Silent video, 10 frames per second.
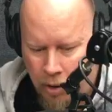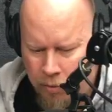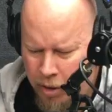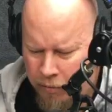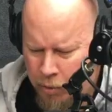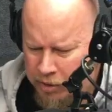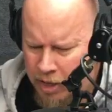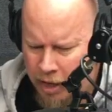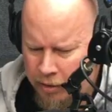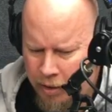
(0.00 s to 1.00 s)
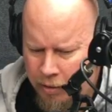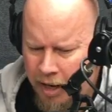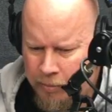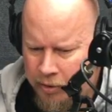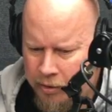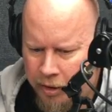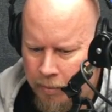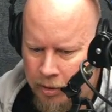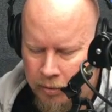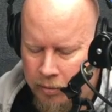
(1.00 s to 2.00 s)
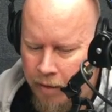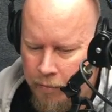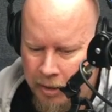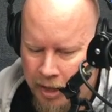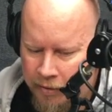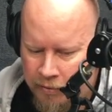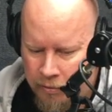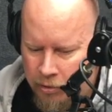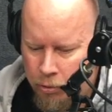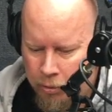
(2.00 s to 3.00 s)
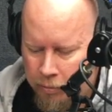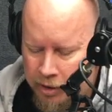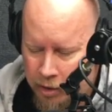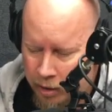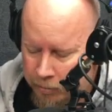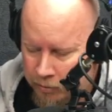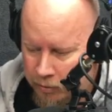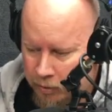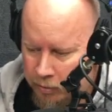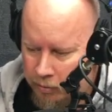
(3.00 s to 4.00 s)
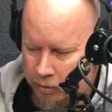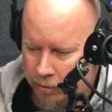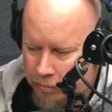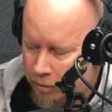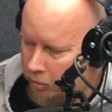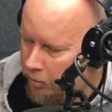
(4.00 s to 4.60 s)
Oh, no, of course not. No, absolutely. I mean, everybody has 2 or 3 jobs. Kidding me?